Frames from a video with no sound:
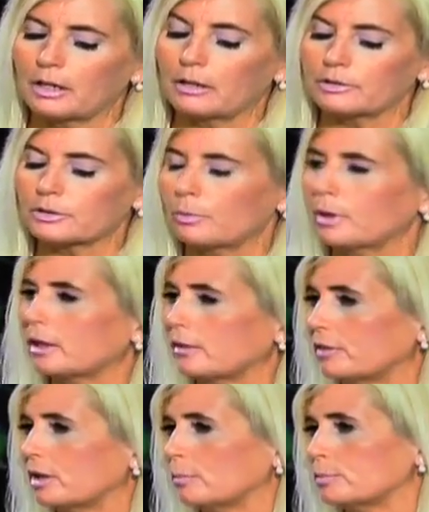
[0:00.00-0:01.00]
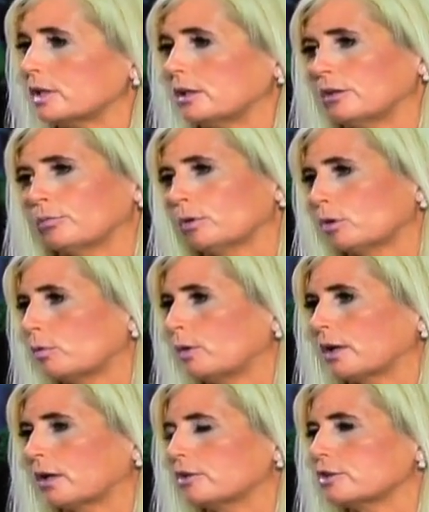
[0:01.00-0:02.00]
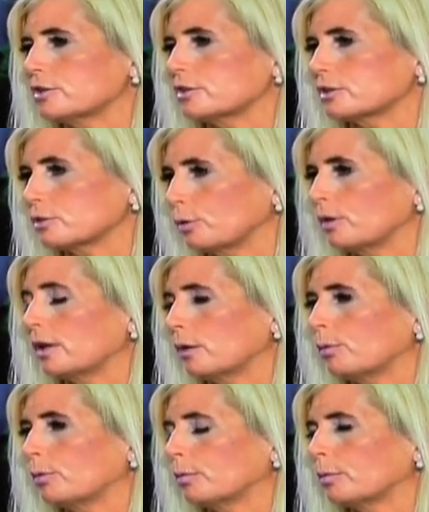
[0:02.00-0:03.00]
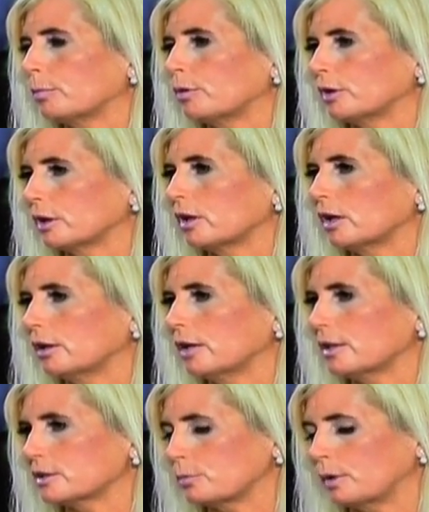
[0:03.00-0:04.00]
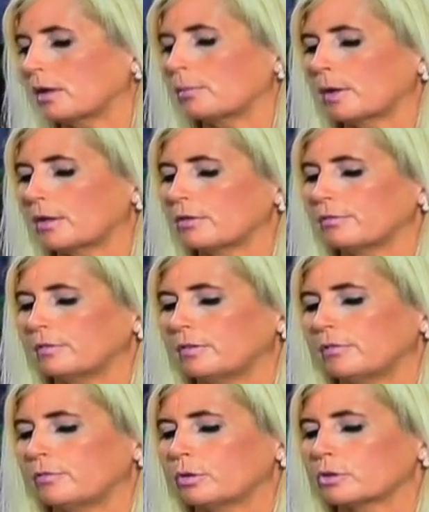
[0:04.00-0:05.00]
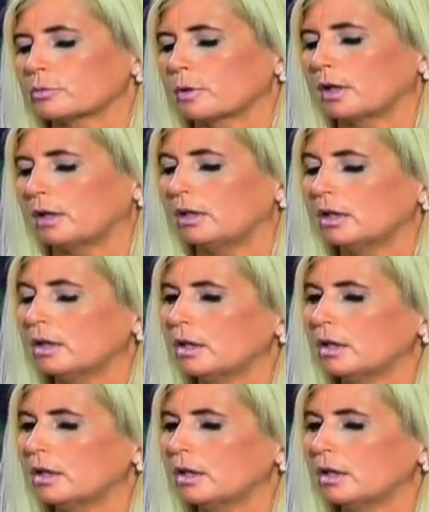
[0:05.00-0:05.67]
also want to give an update here real quick on just the story that we reported on last week about the 54 trained